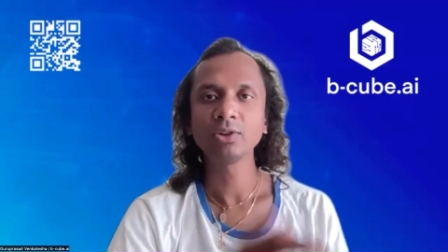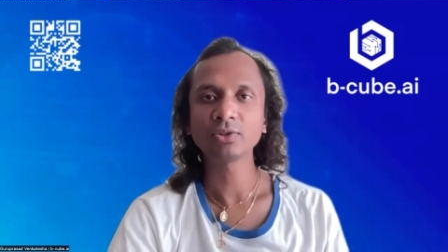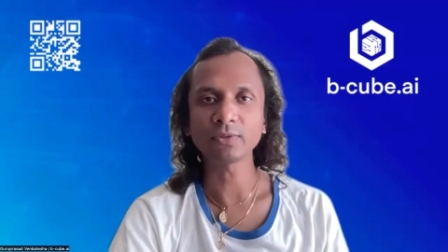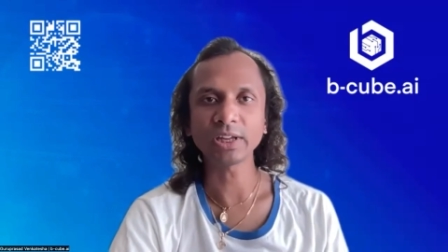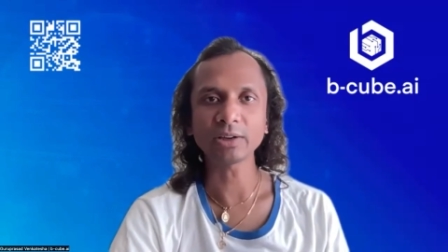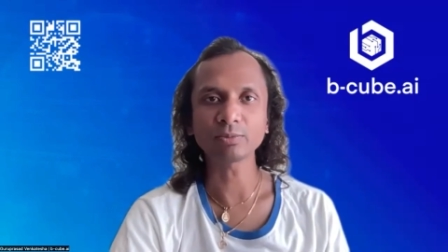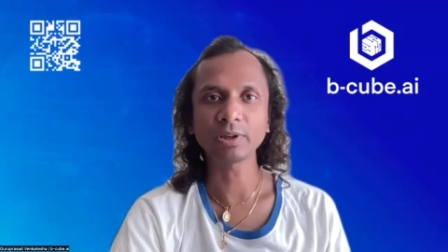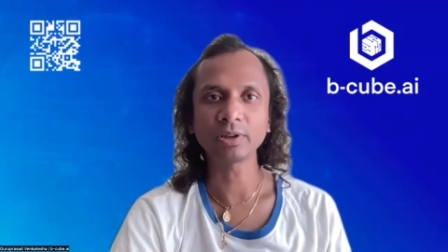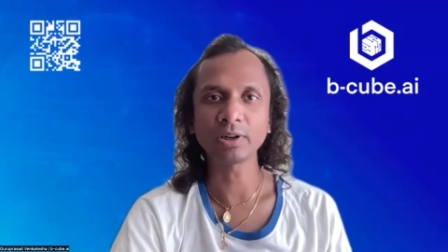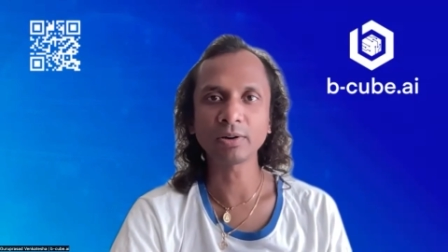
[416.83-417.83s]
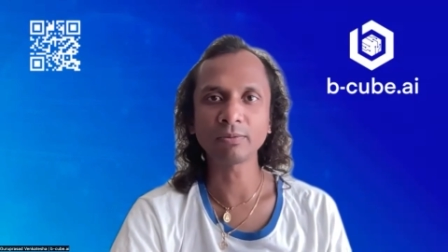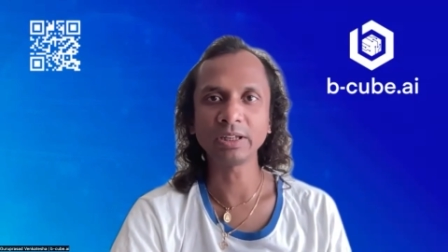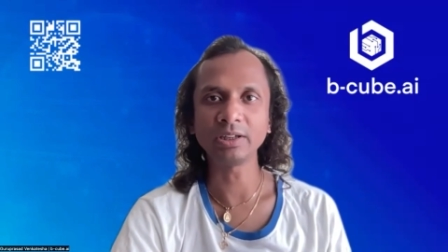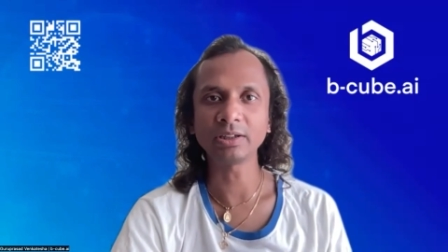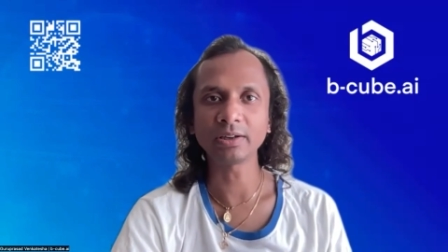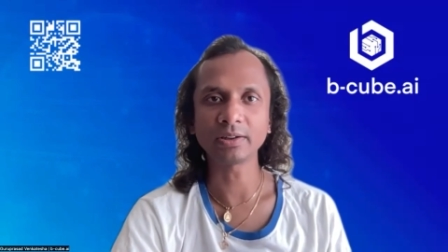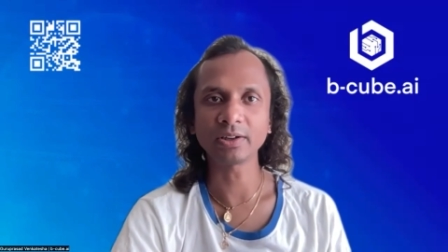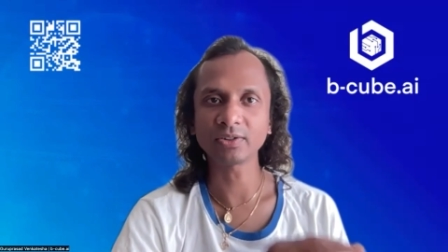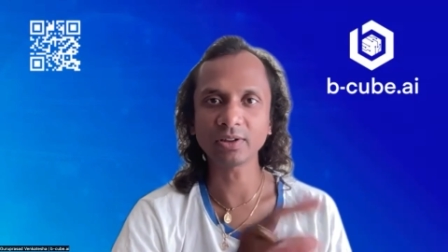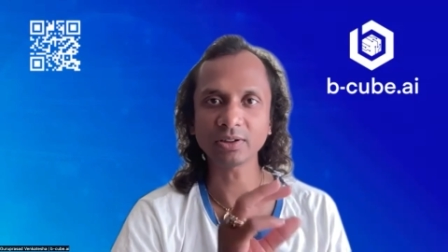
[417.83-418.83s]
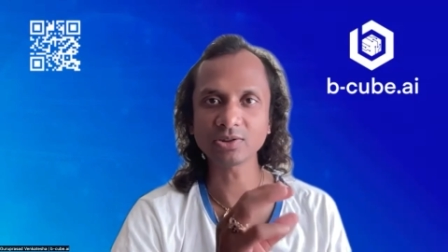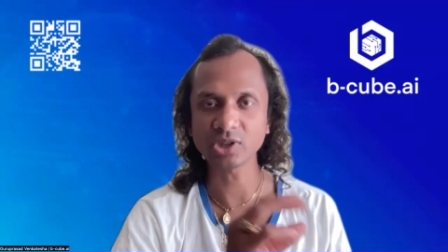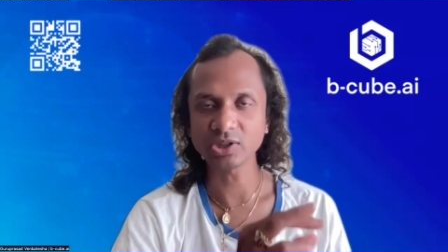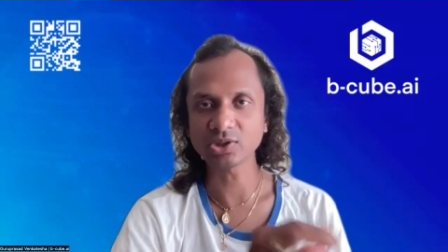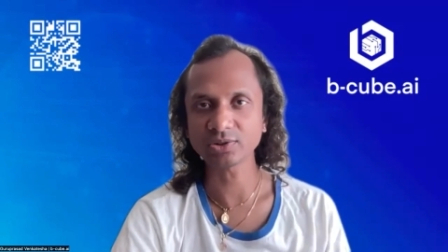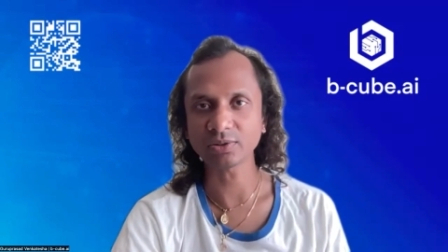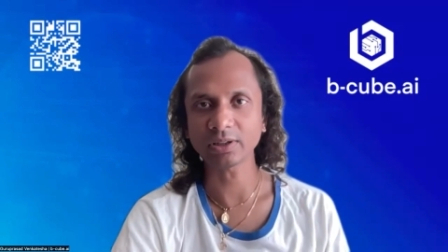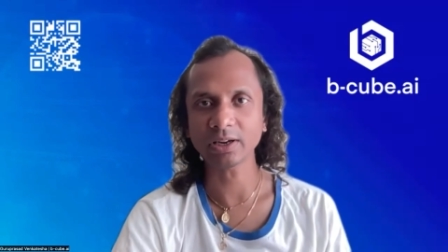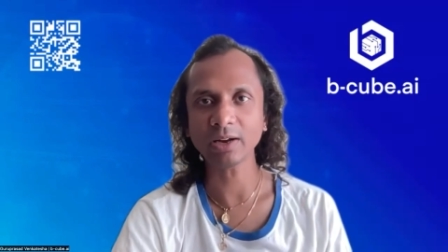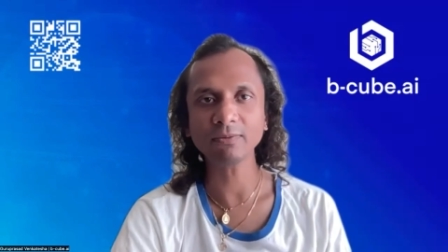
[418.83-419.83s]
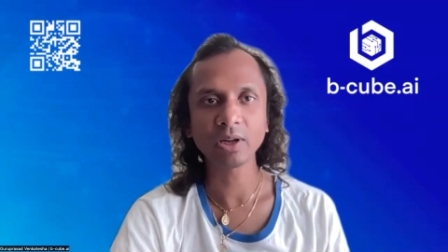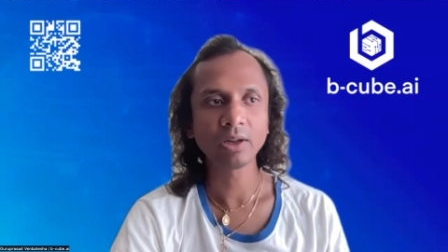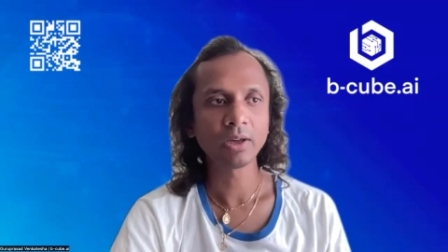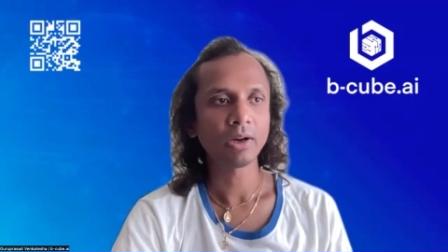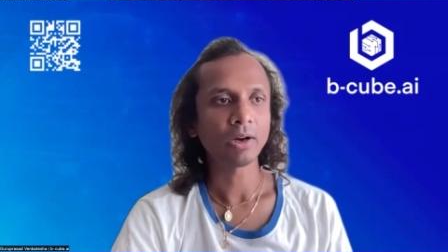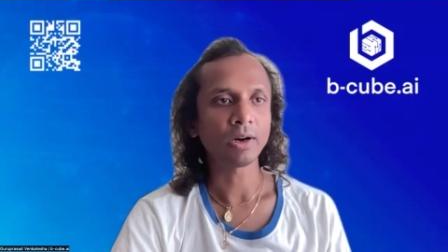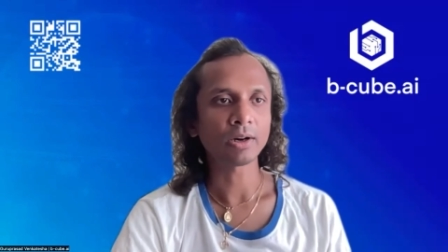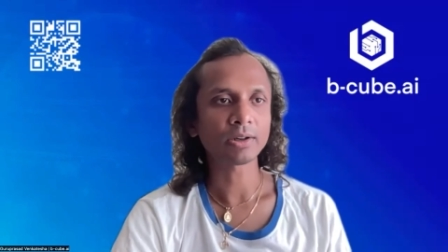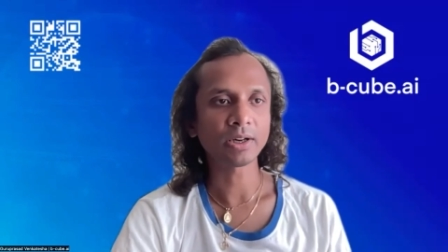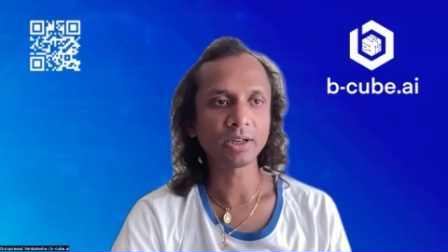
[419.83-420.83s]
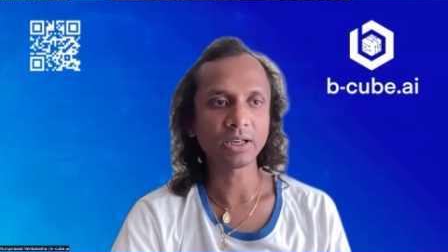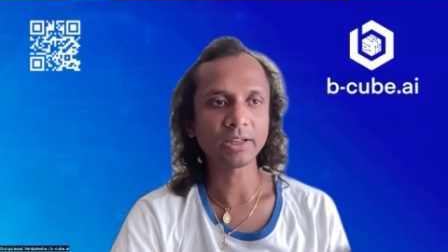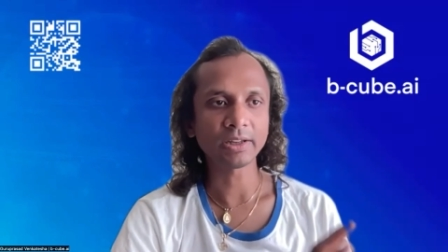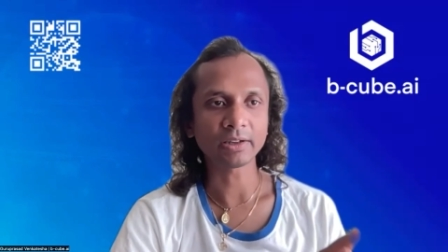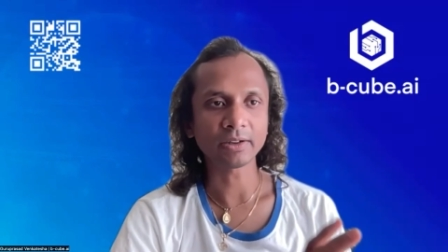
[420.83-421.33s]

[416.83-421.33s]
So for that one, uh, we needed certain changes on the graph. Uh, currently, the,